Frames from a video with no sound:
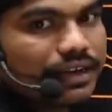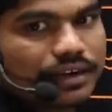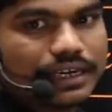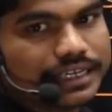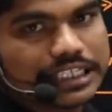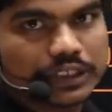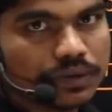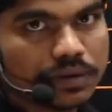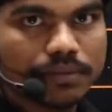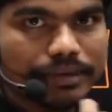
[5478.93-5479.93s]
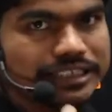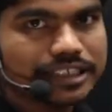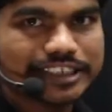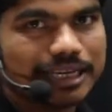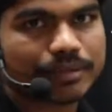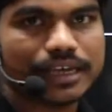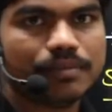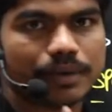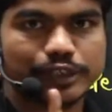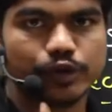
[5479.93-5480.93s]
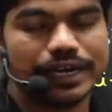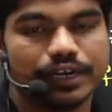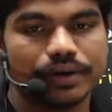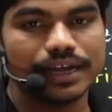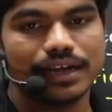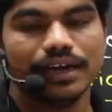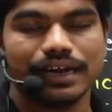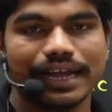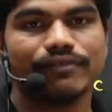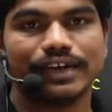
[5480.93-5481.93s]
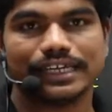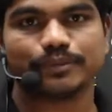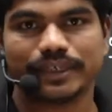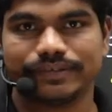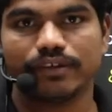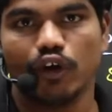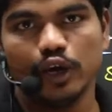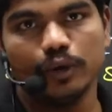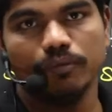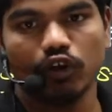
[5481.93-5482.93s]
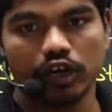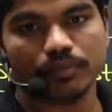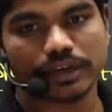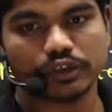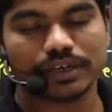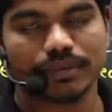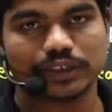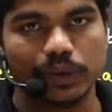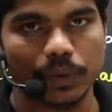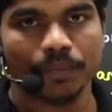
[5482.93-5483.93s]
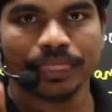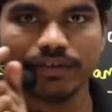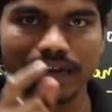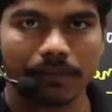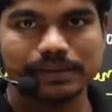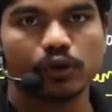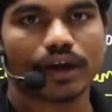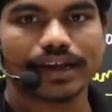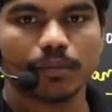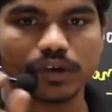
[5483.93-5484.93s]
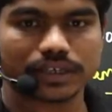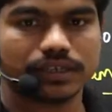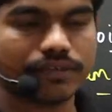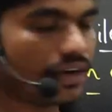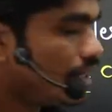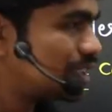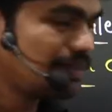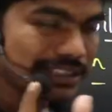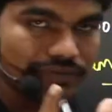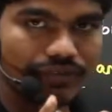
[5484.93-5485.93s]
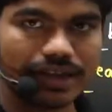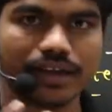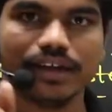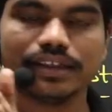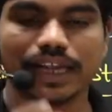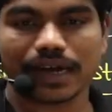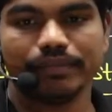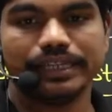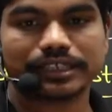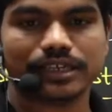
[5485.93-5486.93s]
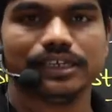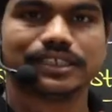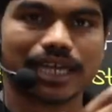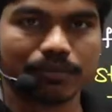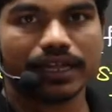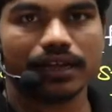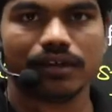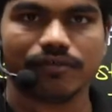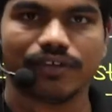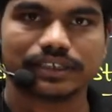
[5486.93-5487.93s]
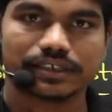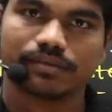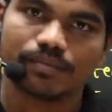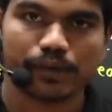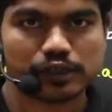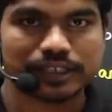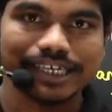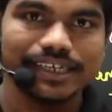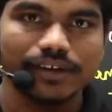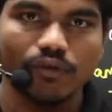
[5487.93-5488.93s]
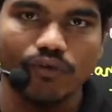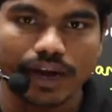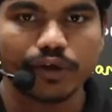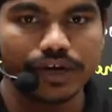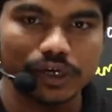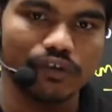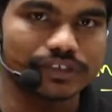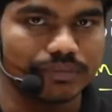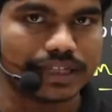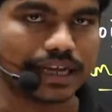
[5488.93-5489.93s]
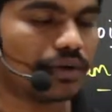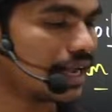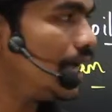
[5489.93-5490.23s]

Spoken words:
it tells you means something per unit. Okay, like if it is specific volume per unit mass. So whenever I'm talking about the word specific, that means something for producing 1 unit of something. Okay,